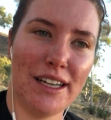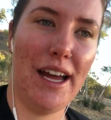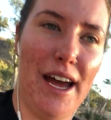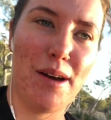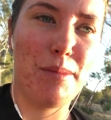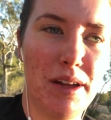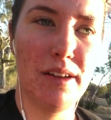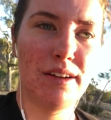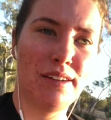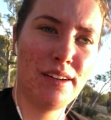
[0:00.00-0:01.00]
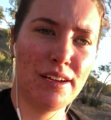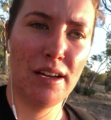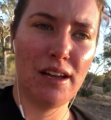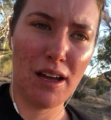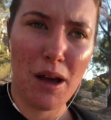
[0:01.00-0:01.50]
Um,
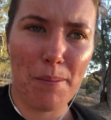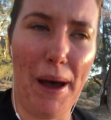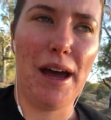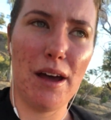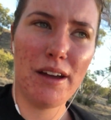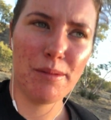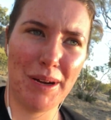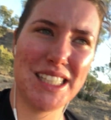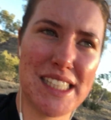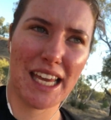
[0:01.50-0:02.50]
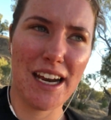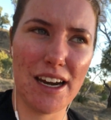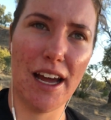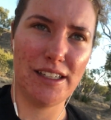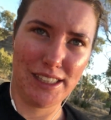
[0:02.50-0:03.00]
but my skin,
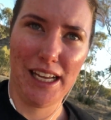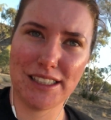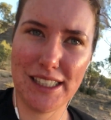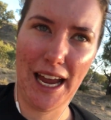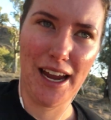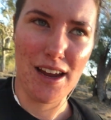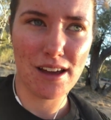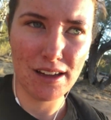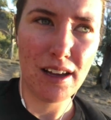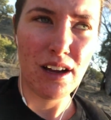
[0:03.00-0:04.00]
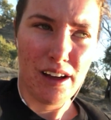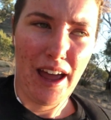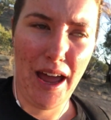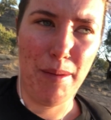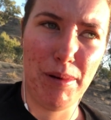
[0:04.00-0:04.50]
as they say,
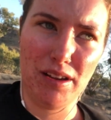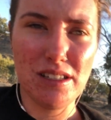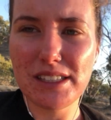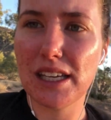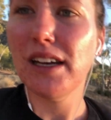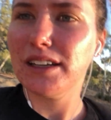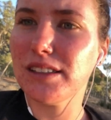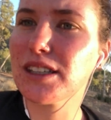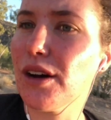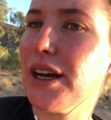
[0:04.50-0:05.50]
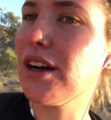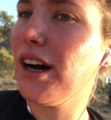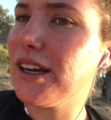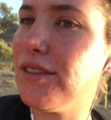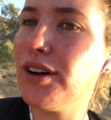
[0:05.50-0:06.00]
happens is going
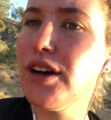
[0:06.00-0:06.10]
kind of